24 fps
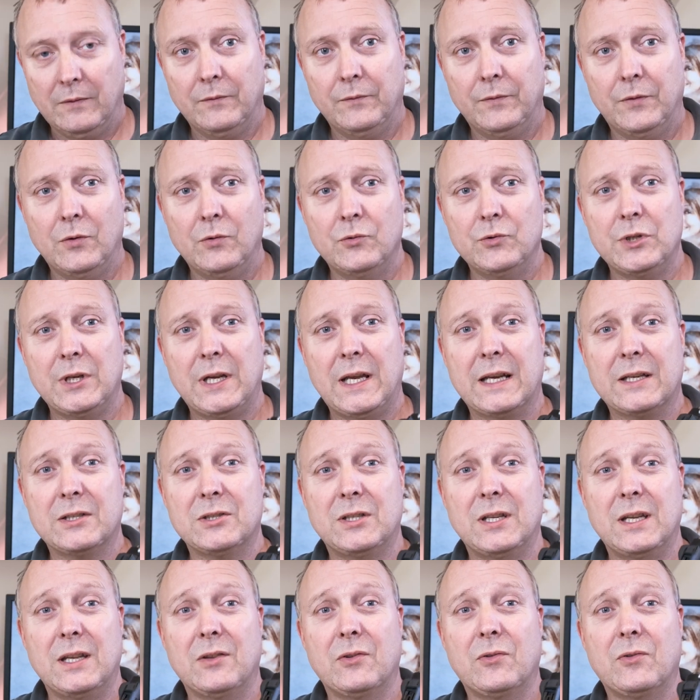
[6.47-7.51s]
Fuji
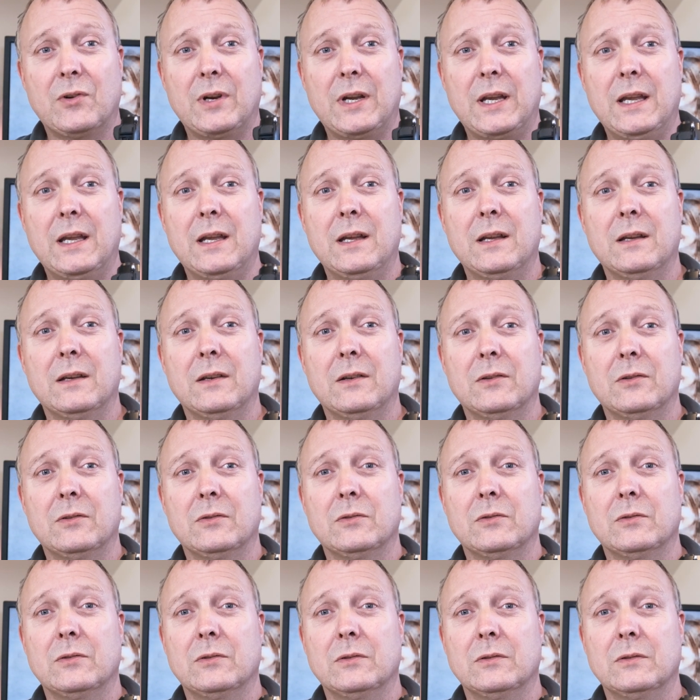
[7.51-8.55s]
X-T3
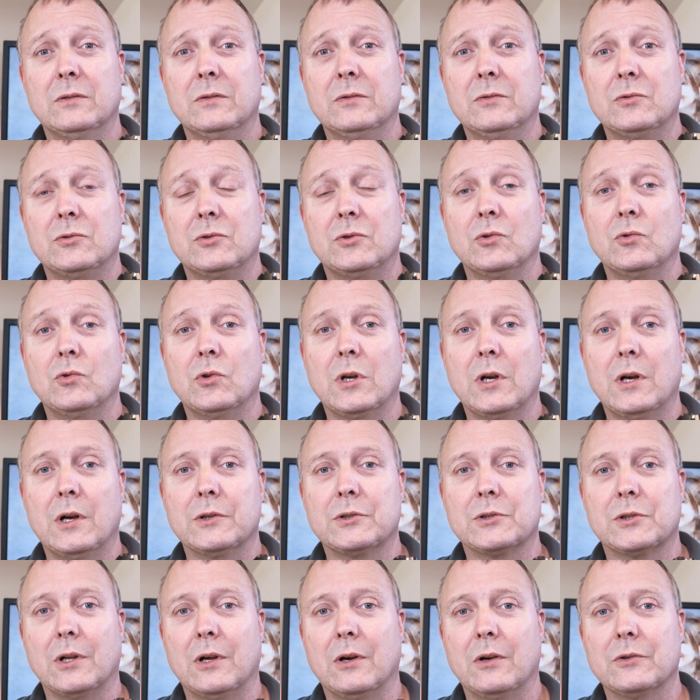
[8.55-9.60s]
dual
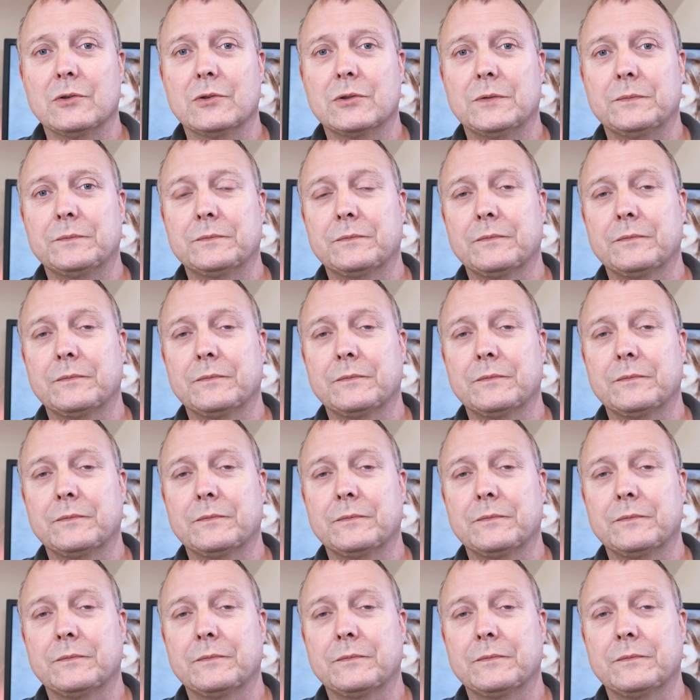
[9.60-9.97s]
card slots.